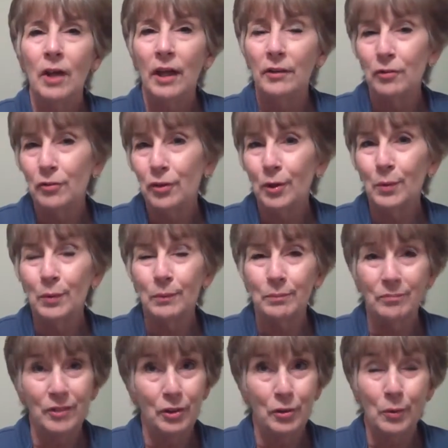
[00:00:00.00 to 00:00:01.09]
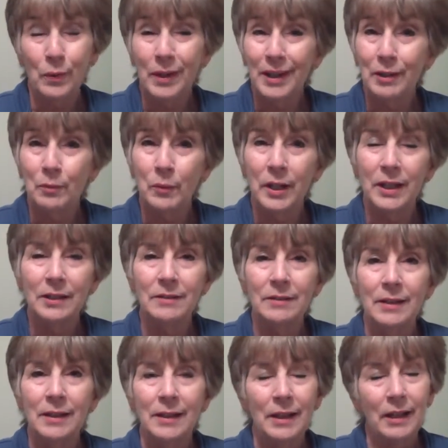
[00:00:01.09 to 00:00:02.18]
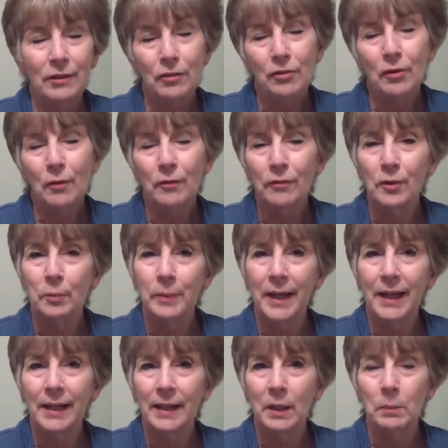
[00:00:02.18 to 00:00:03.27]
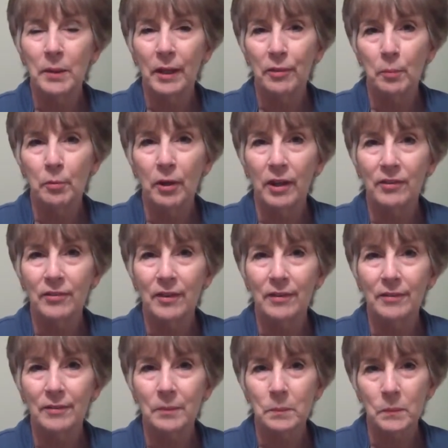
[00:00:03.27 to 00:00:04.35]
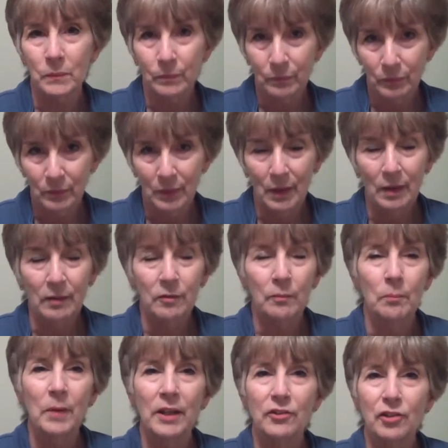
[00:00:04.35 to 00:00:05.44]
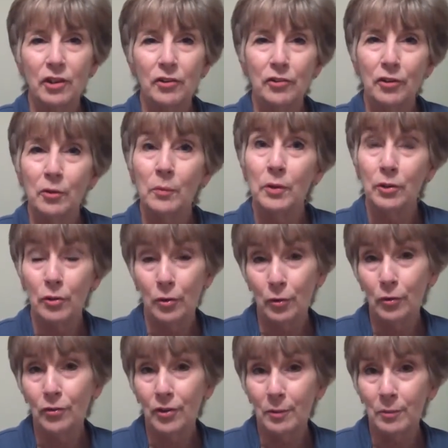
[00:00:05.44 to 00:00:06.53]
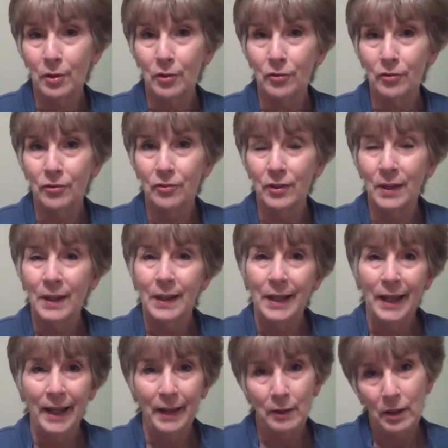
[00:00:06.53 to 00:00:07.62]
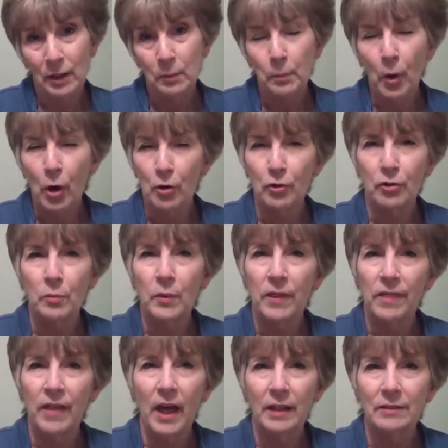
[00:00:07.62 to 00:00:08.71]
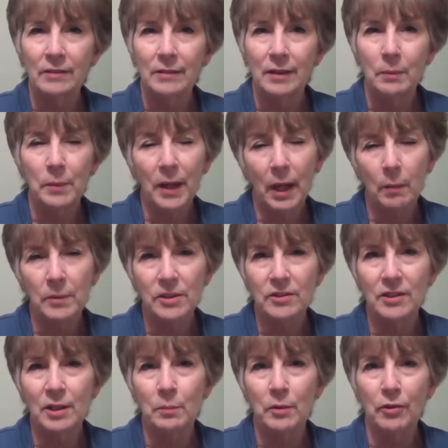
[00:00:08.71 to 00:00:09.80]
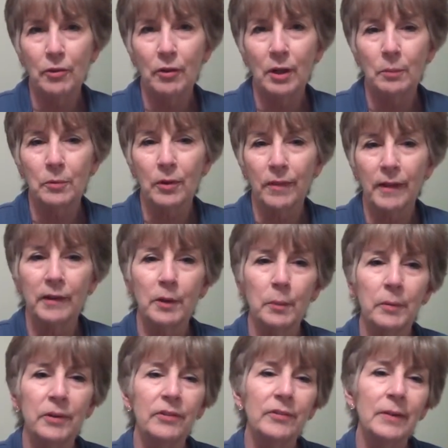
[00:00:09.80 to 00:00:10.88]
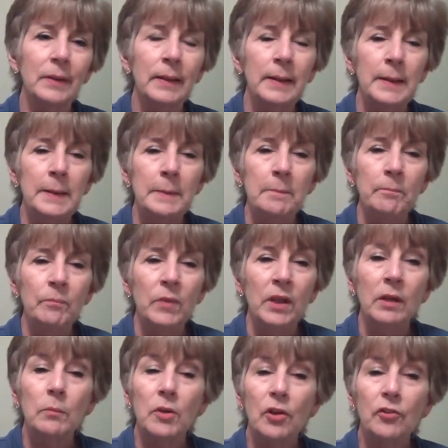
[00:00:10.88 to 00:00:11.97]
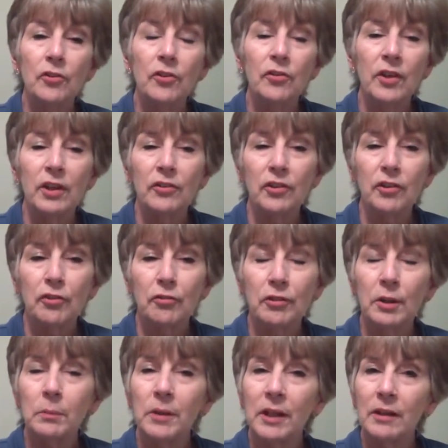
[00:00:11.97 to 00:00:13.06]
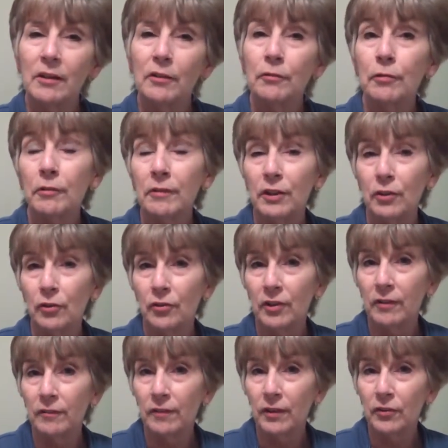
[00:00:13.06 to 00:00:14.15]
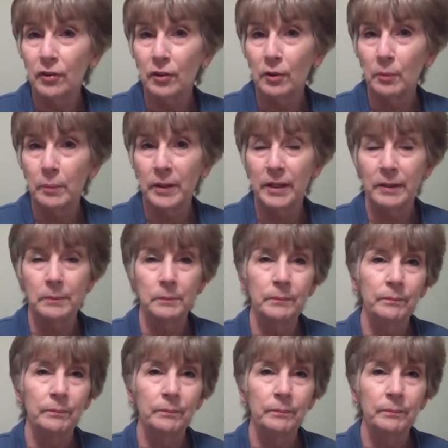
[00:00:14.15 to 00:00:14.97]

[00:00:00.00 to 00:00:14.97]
and you don't gain weight and you don't feel badly about the process. Much easier when you use hypnosis and partner with that and become a team with your hypnotherapist. Hypnosis is extremely good for reducing physical pain.